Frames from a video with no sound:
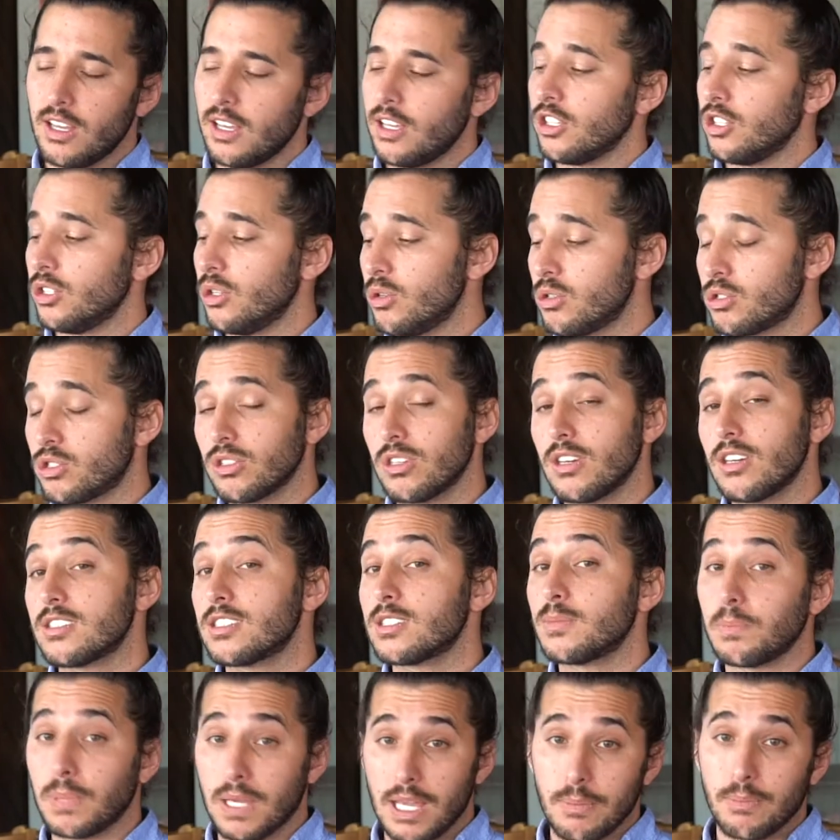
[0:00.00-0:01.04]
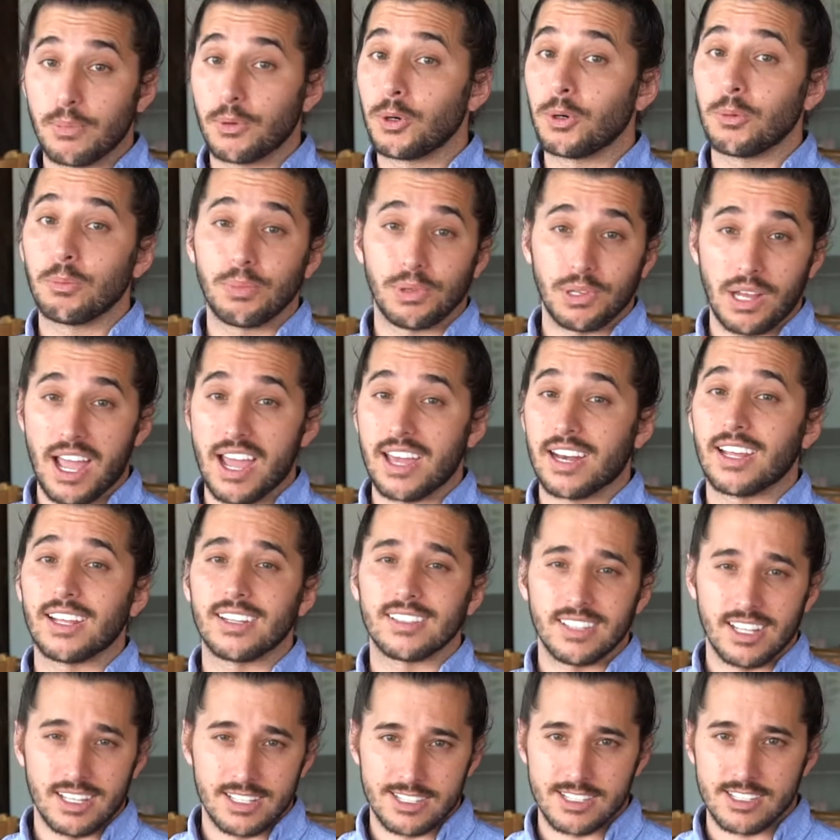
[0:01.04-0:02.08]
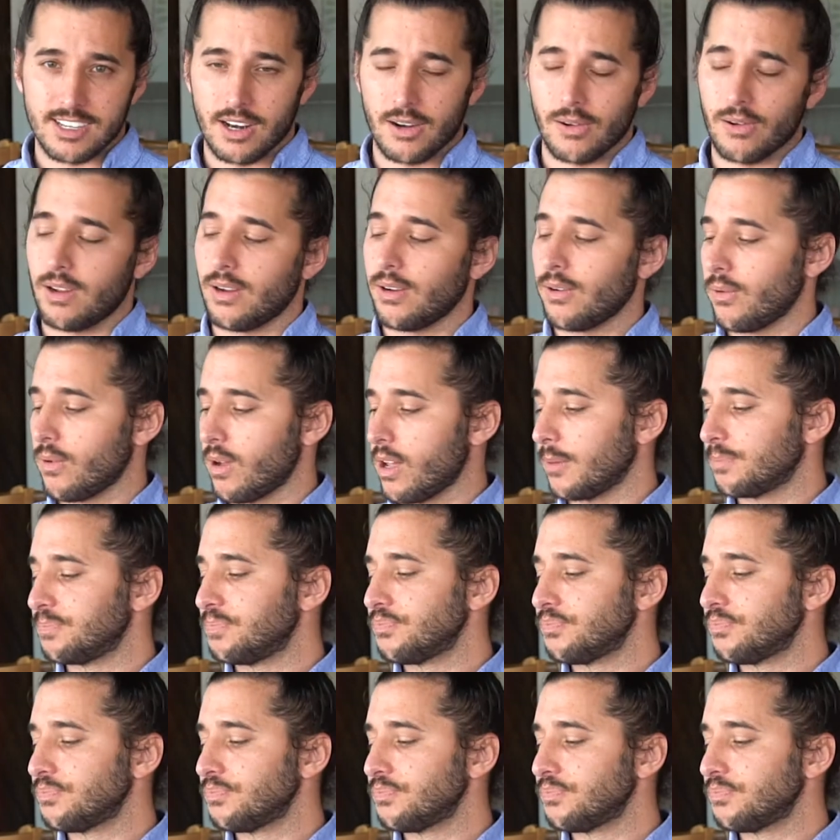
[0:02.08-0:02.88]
Usually it's people, planet, etc., right?